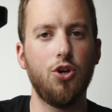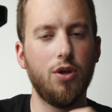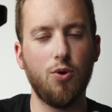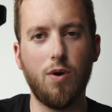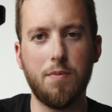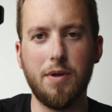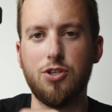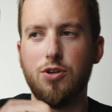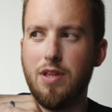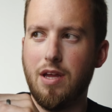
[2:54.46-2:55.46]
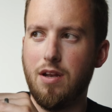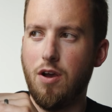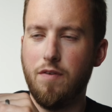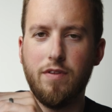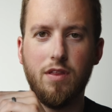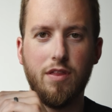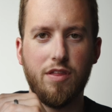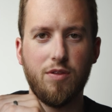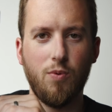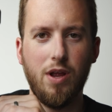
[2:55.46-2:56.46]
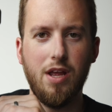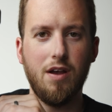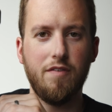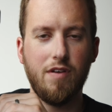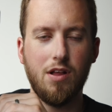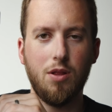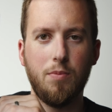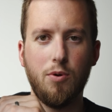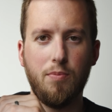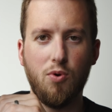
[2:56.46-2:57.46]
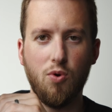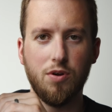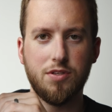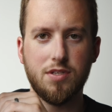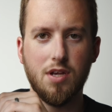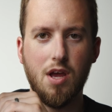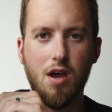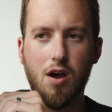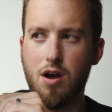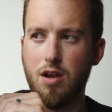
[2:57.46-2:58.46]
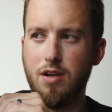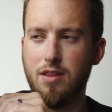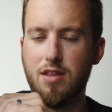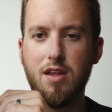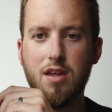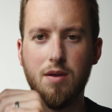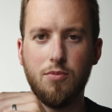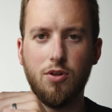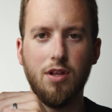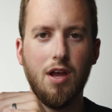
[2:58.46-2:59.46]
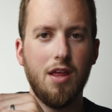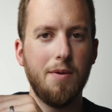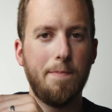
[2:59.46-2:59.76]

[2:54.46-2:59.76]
You're going to want to make sure that of the three available ports, on the gimbal, the